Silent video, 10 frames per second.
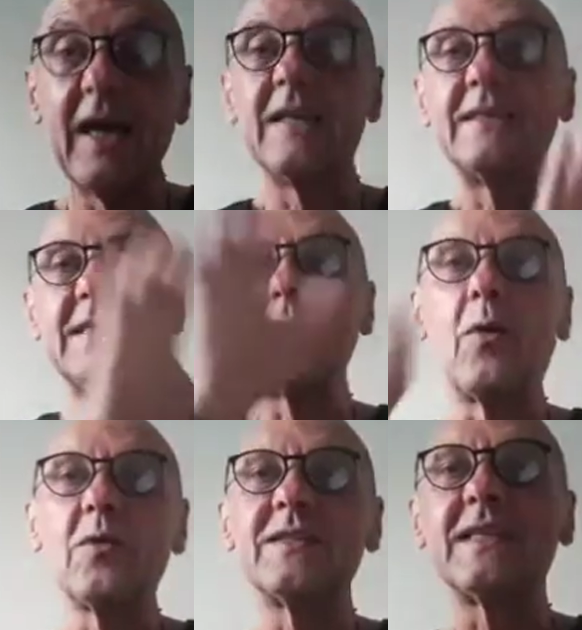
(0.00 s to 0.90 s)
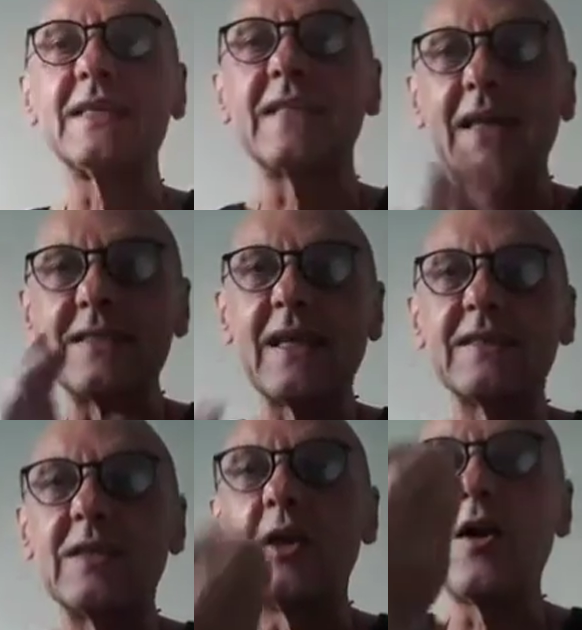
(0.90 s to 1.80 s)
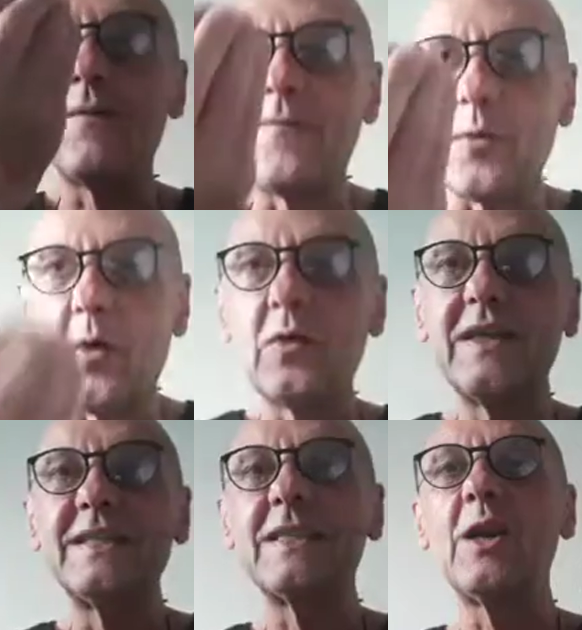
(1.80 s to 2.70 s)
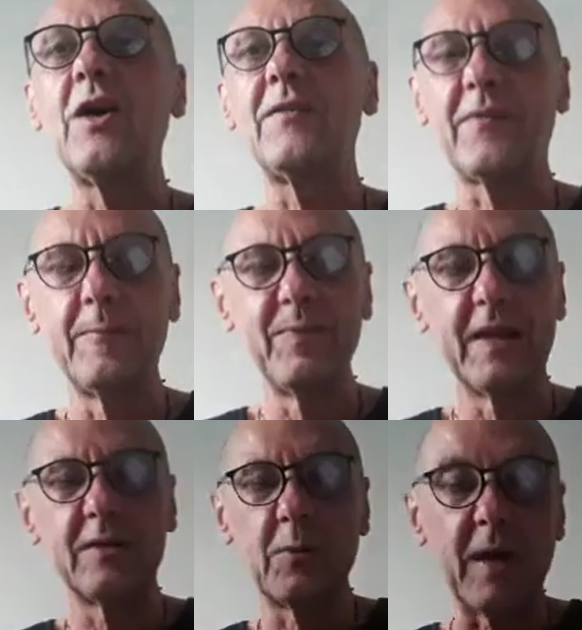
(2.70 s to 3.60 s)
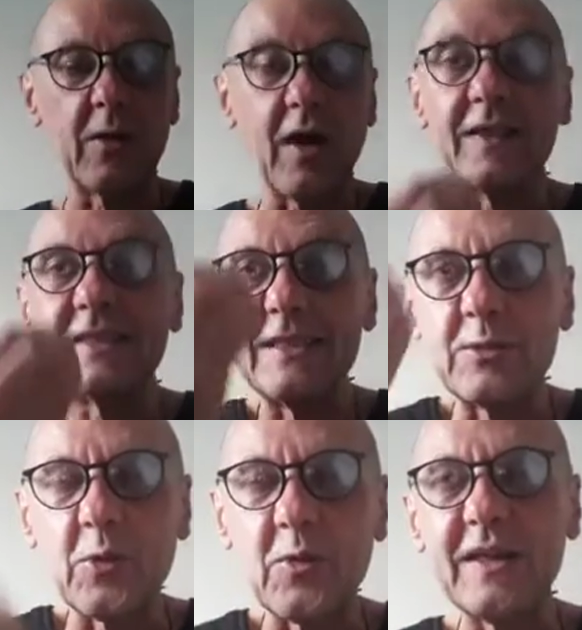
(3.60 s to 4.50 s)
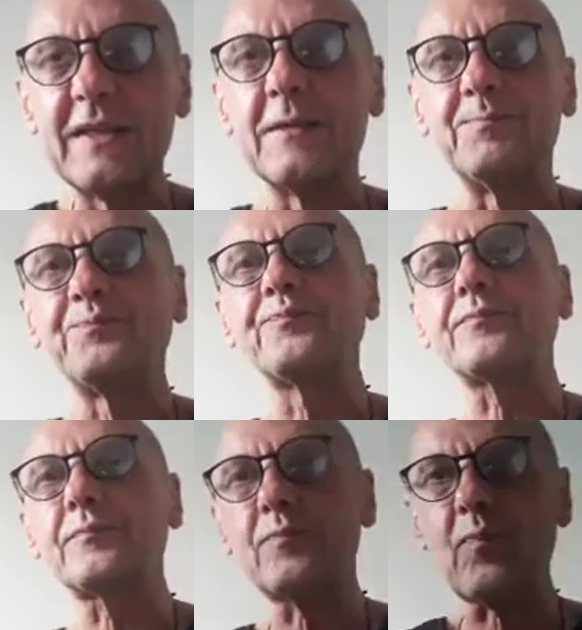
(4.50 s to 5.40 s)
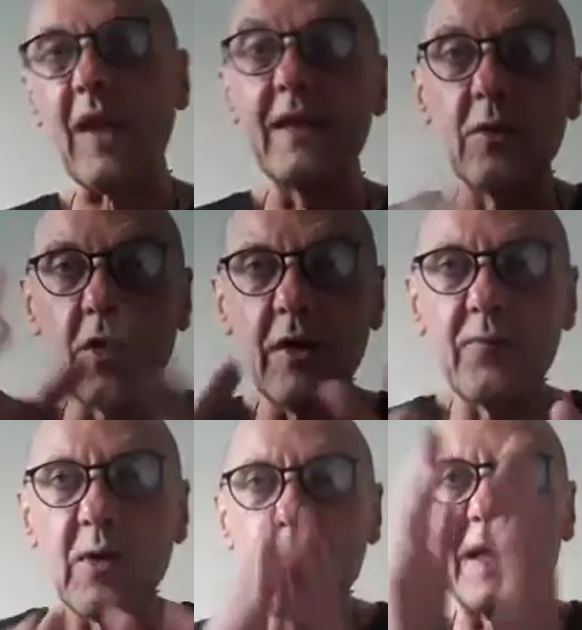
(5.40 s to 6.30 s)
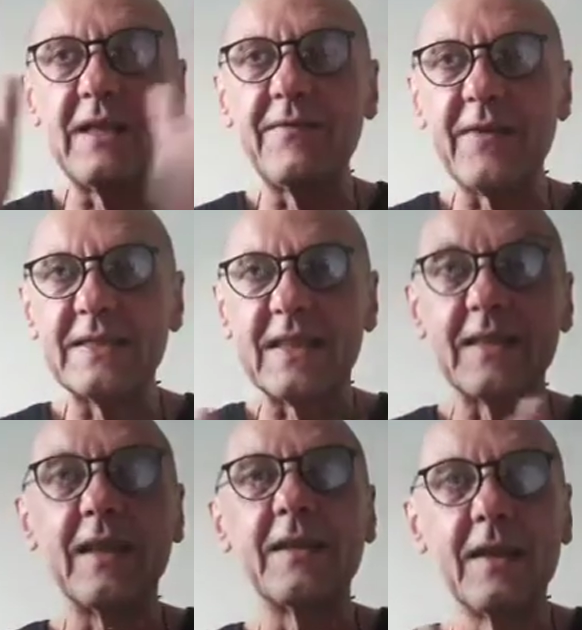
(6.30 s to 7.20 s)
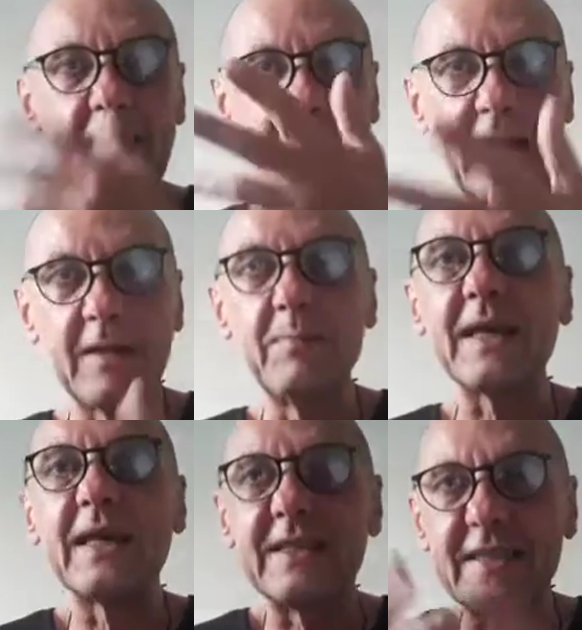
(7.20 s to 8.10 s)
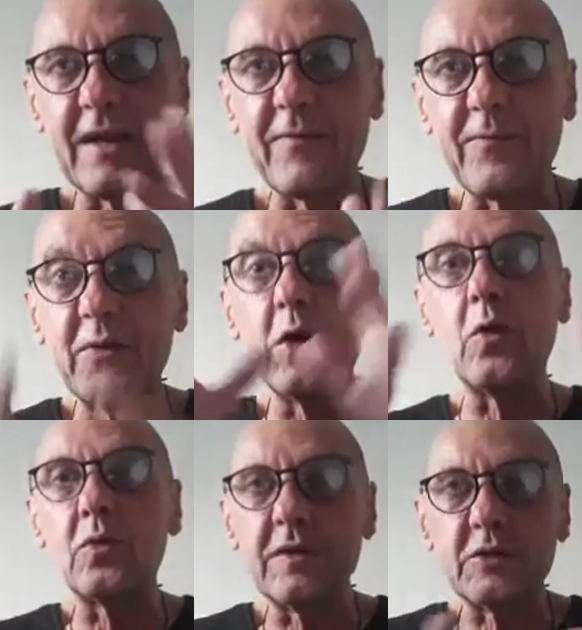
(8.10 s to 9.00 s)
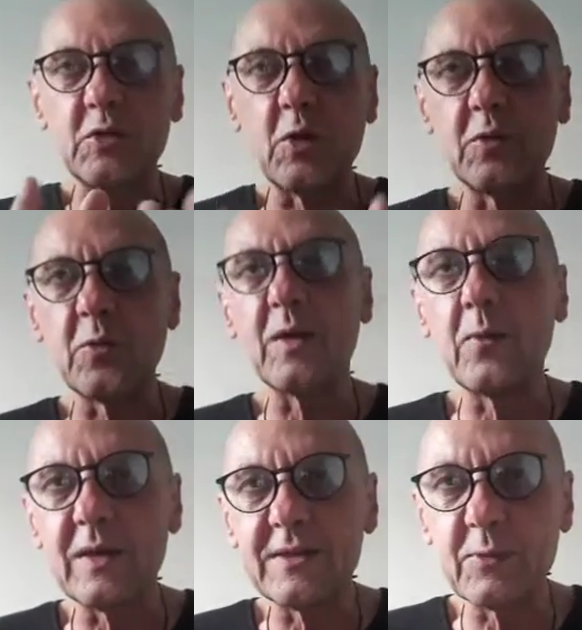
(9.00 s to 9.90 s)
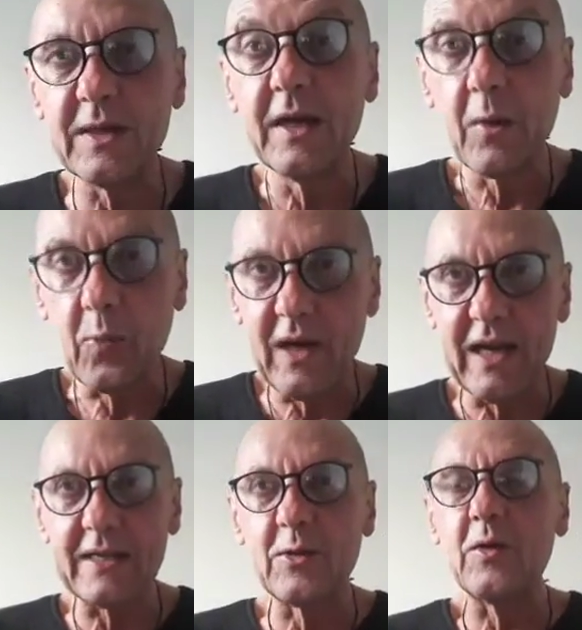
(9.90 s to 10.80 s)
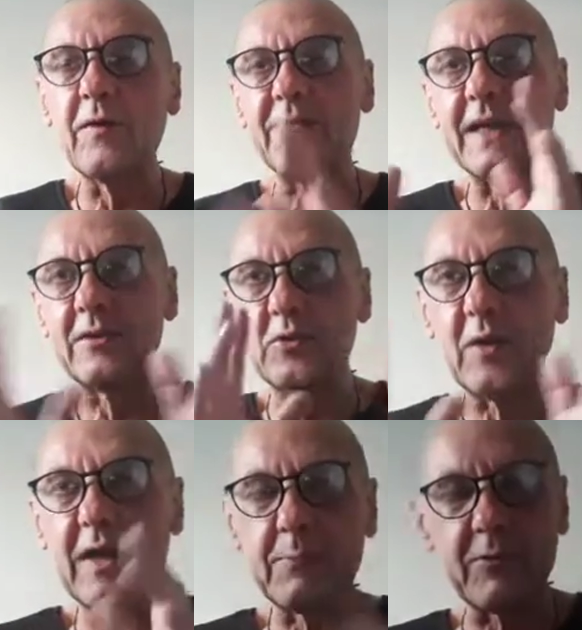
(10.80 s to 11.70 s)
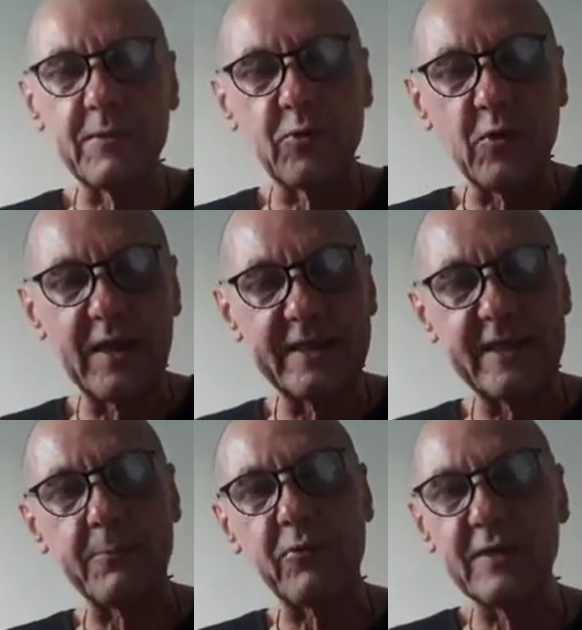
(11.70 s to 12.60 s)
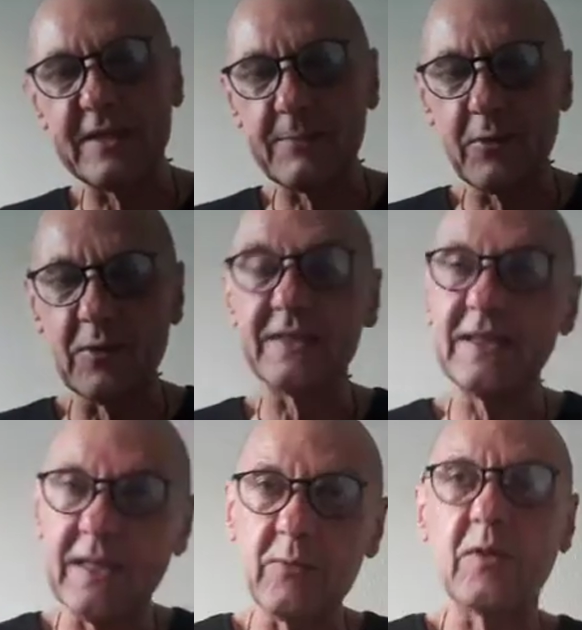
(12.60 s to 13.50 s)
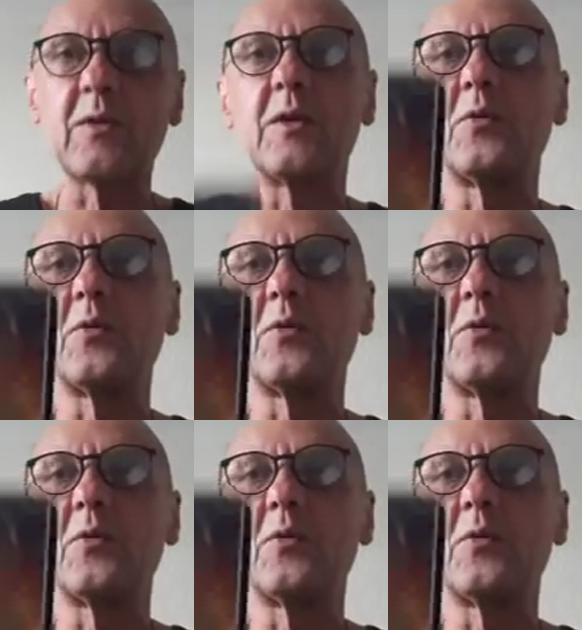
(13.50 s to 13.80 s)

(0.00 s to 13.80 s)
and see all things as love, for all is love, no matter how distorted. And the love will manifest and make itself known, shown, once we let go of that dualistic principles, and then we're going to